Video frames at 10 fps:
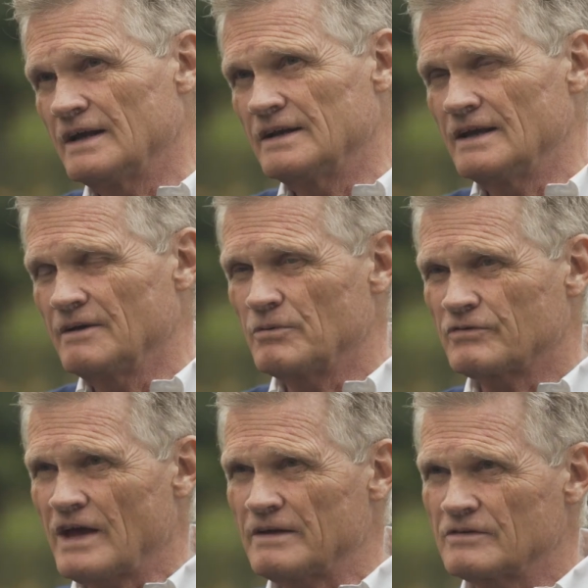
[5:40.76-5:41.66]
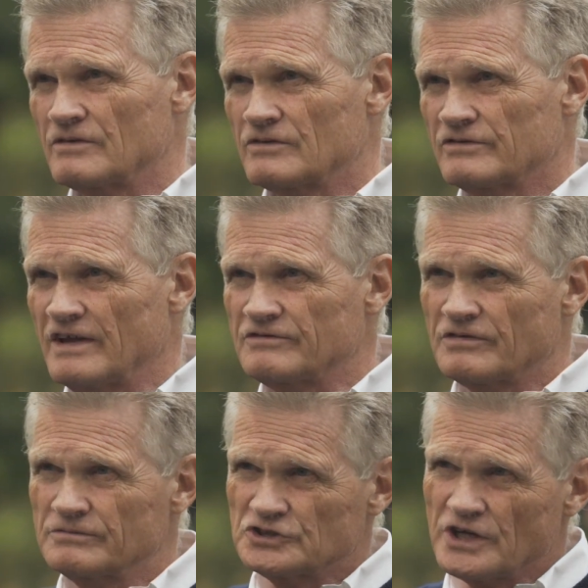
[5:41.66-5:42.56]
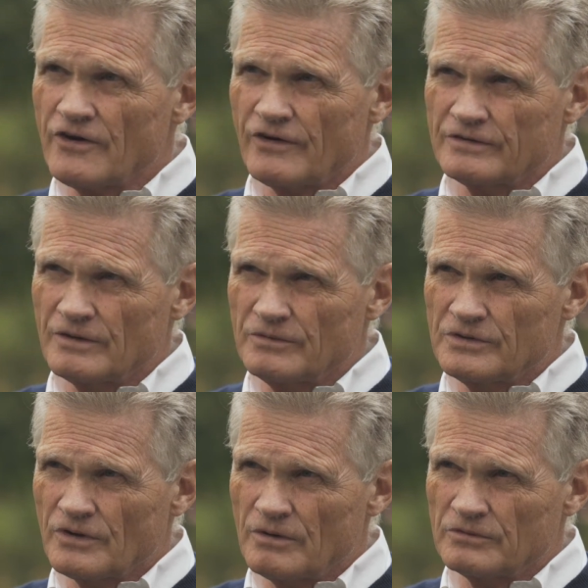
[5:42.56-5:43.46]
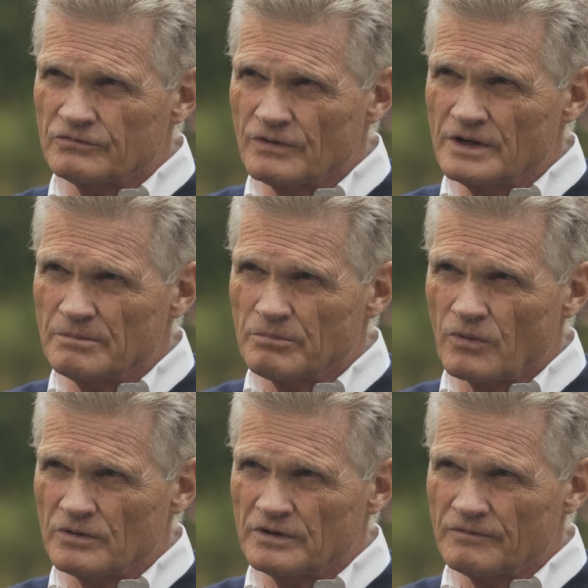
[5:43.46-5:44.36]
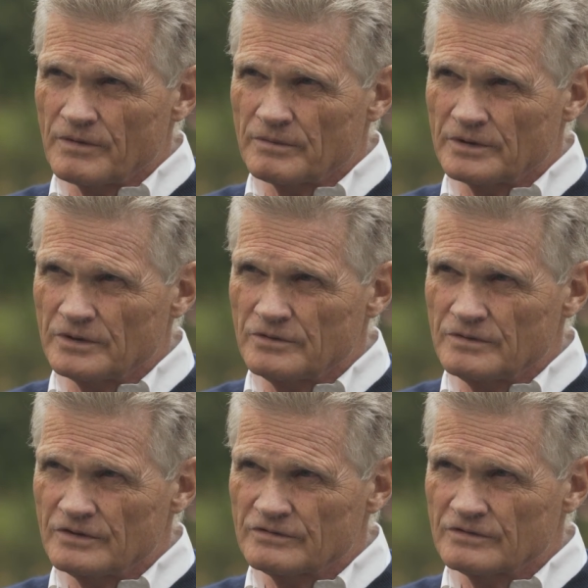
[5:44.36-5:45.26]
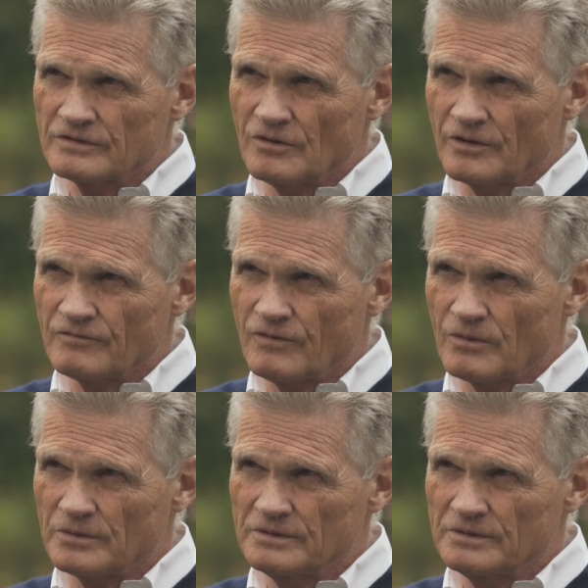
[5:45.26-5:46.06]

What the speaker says: it was that sense of sharing that we thought was really important if we were going to do this going forward.